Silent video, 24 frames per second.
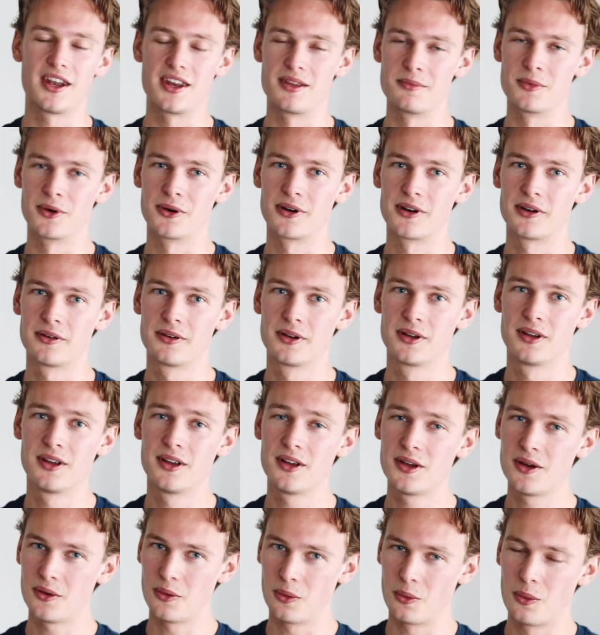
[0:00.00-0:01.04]
anymore,
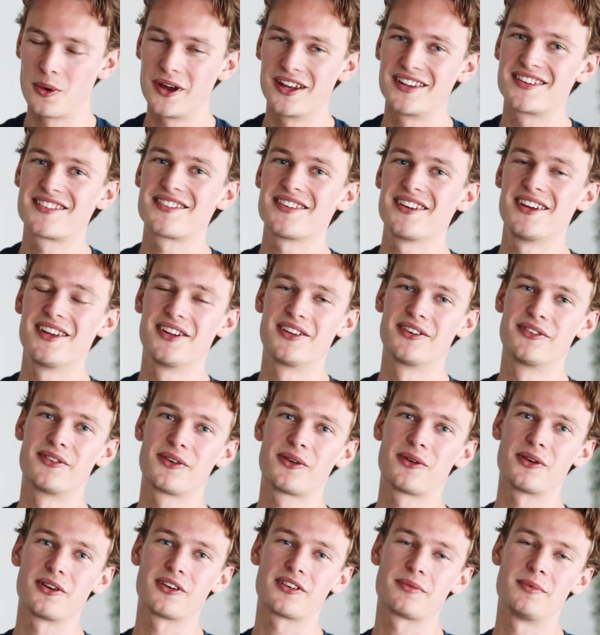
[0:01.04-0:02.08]
which is
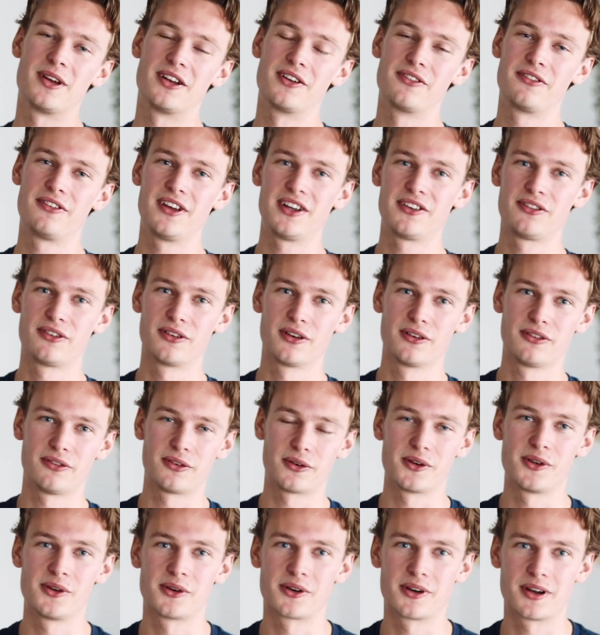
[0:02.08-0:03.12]
of course beneficial
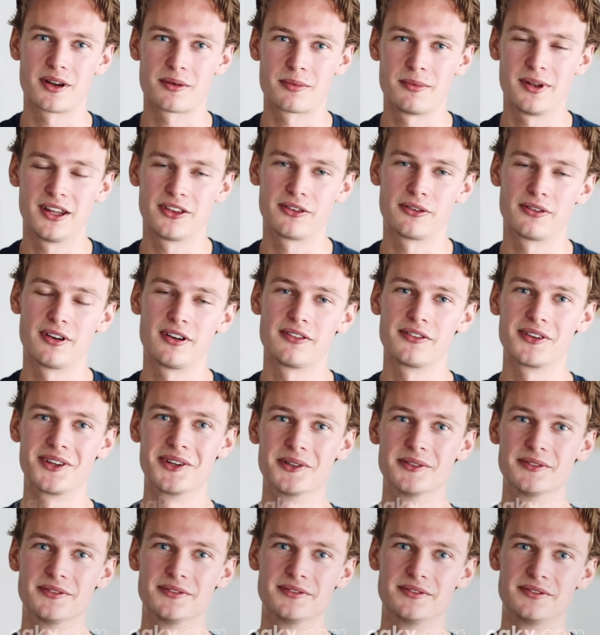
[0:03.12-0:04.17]
for your incremental revenue.